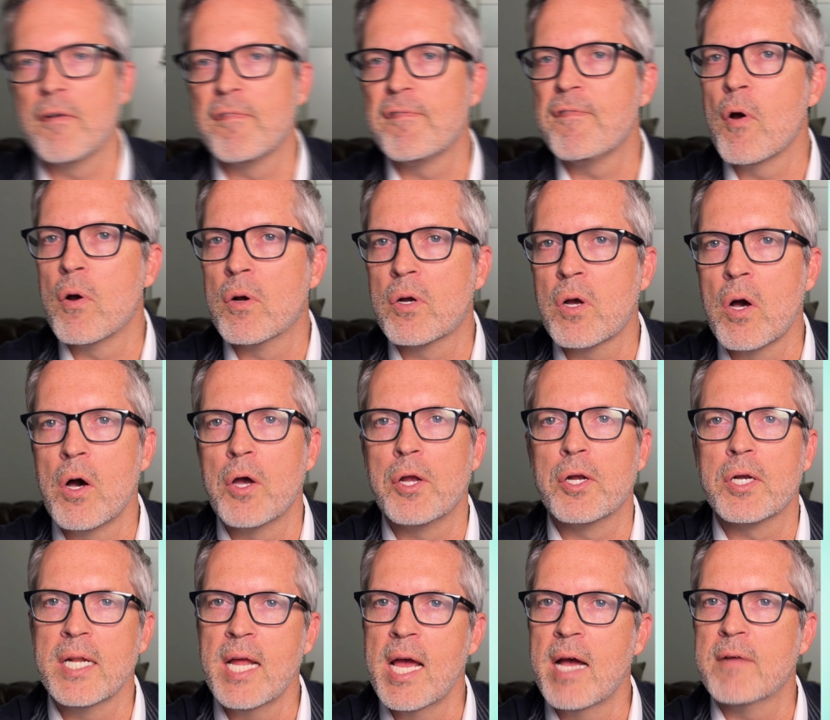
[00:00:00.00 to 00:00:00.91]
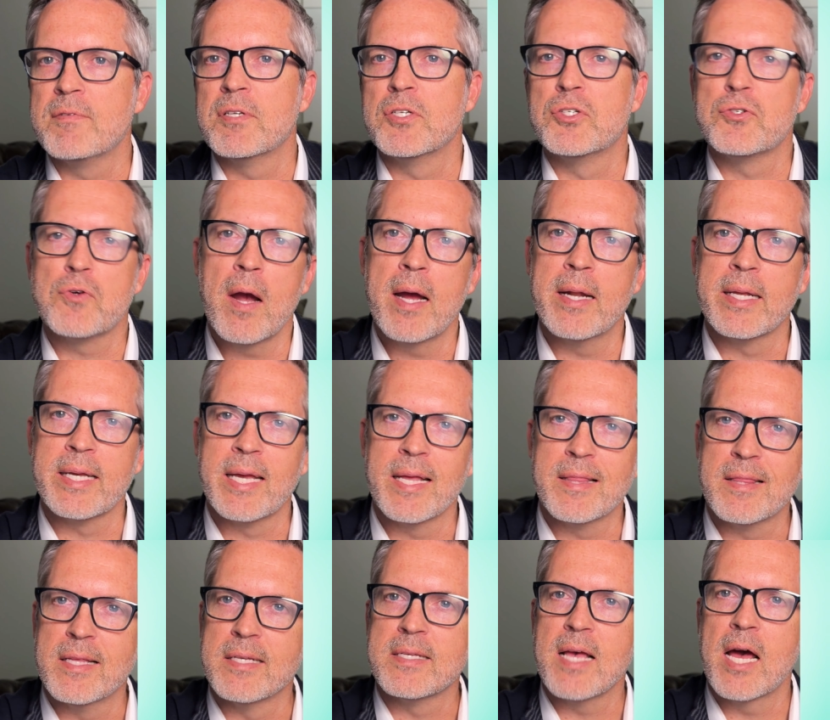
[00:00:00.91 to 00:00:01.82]
phone call. You're going to have to try to
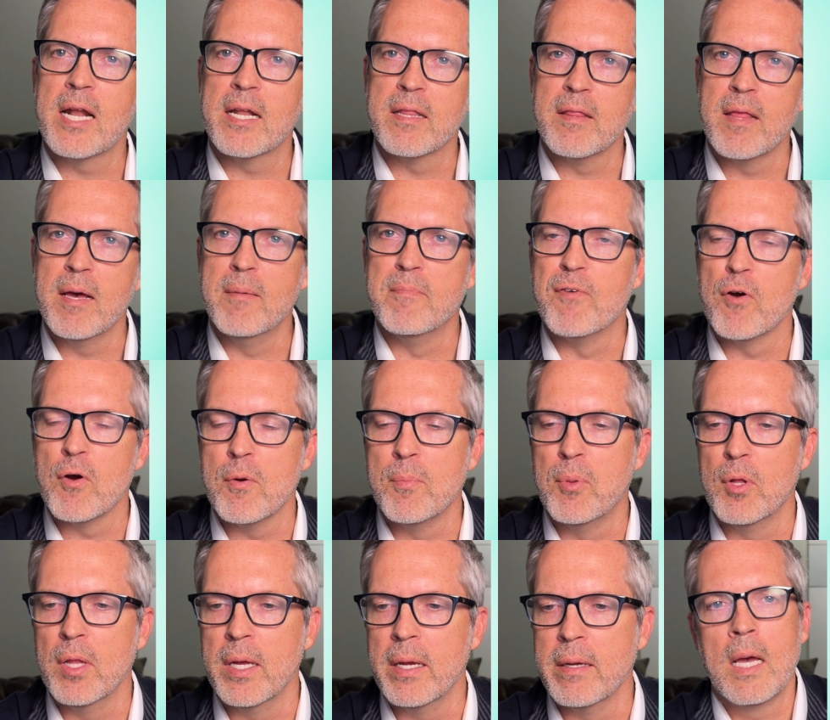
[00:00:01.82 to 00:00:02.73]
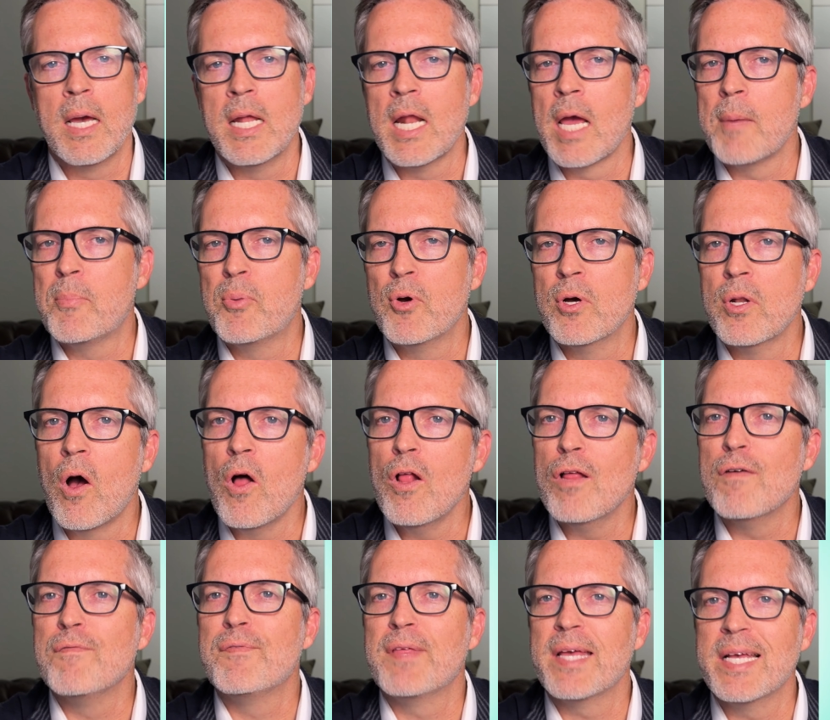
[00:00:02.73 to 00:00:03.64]
get this out of them verbally. And I put
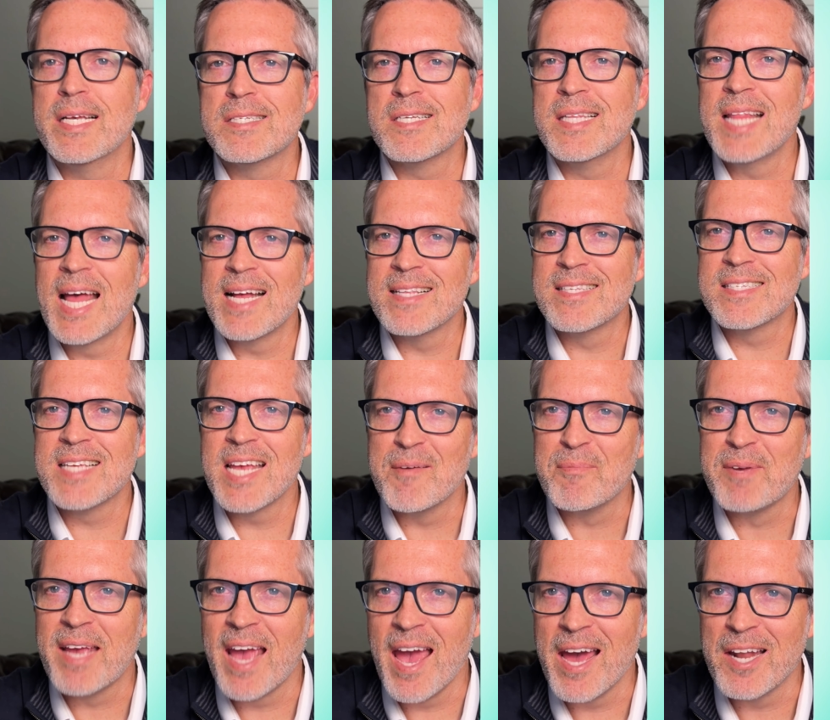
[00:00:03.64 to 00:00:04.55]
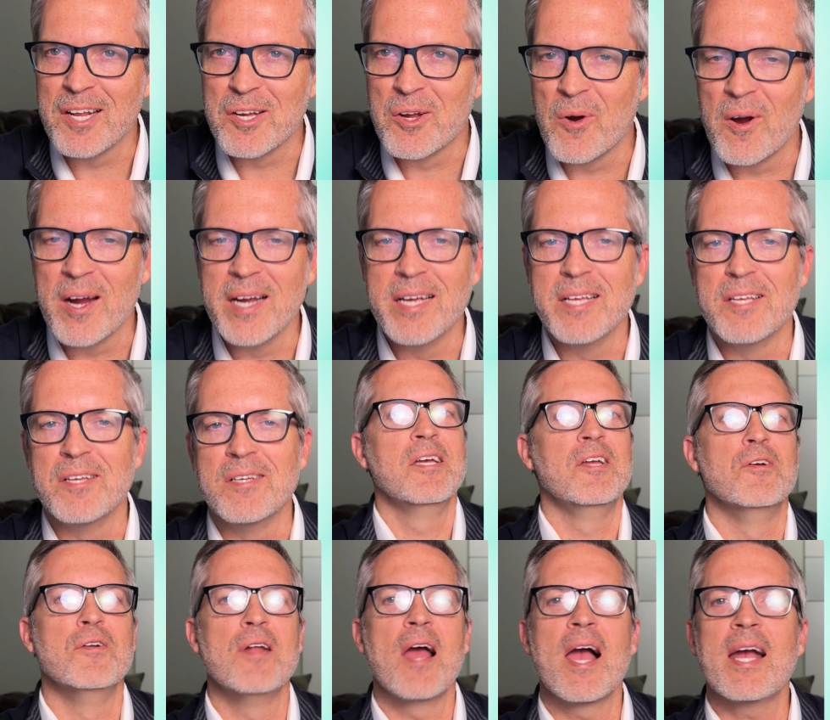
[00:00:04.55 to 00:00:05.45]
all of these in that same category.
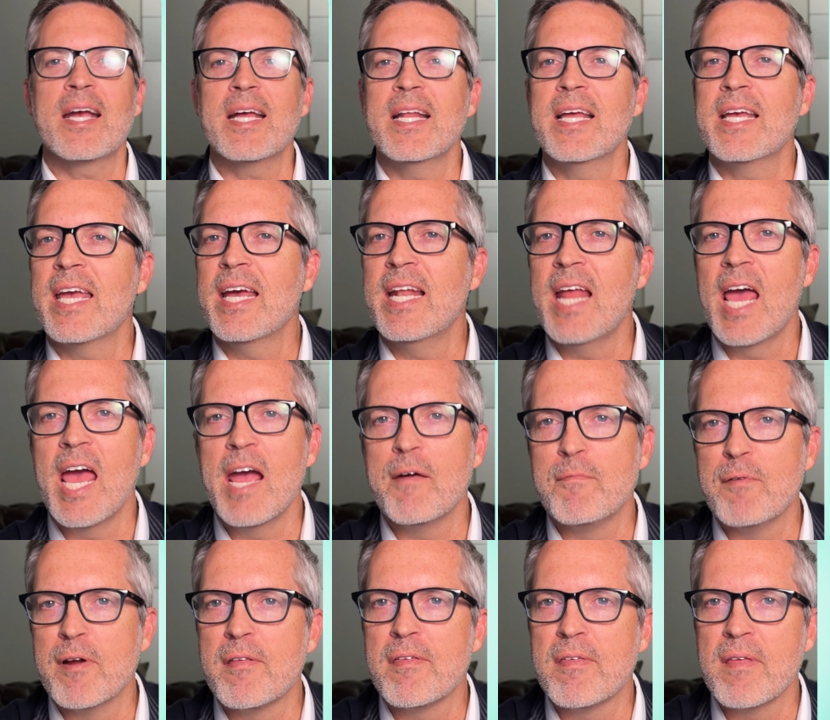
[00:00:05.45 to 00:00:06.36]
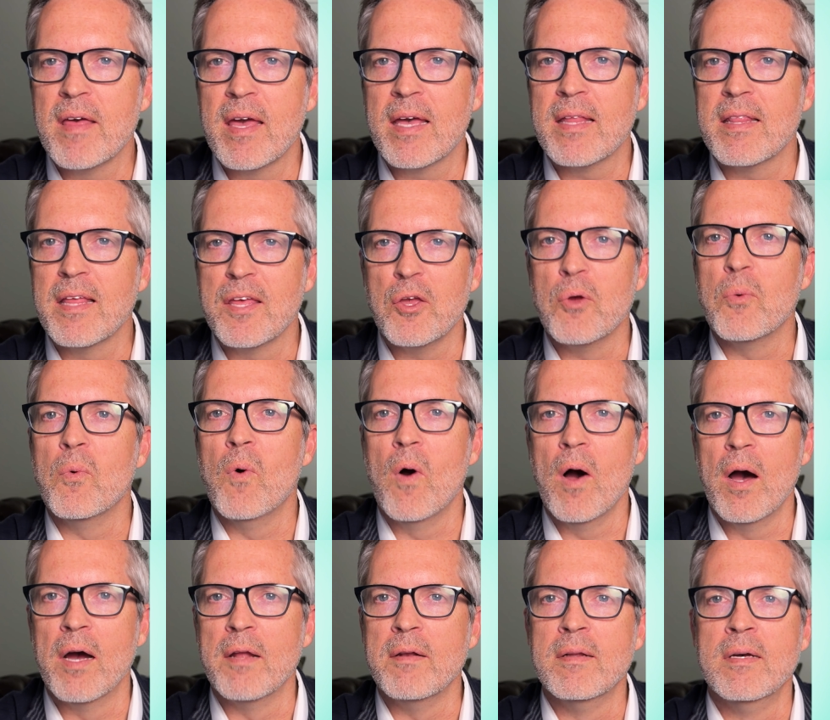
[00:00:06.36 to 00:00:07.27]
You're not going to get everything that you
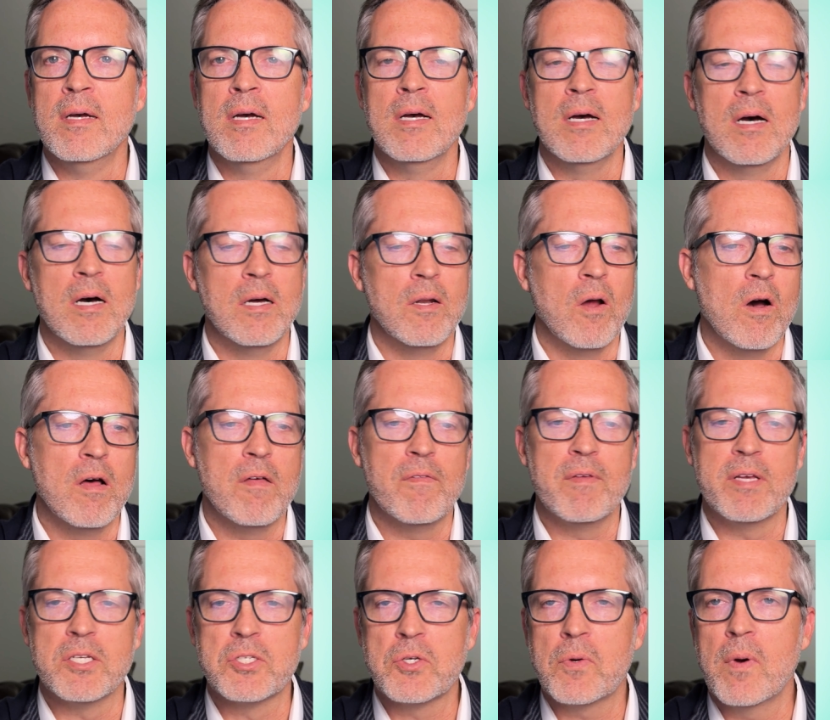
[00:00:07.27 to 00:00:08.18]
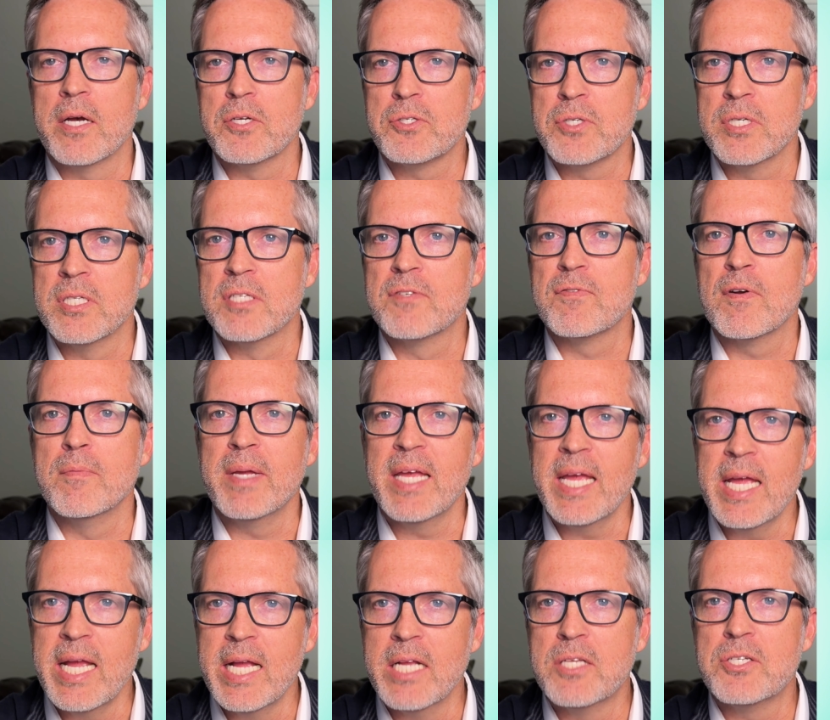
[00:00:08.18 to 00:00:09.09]
want on all of these questions from
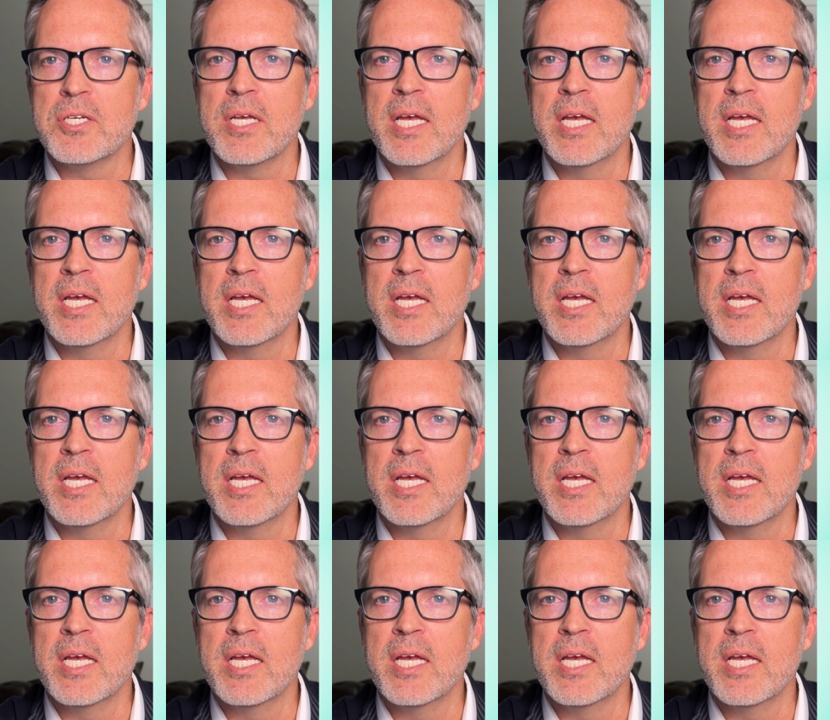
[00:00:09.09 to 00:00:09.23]
each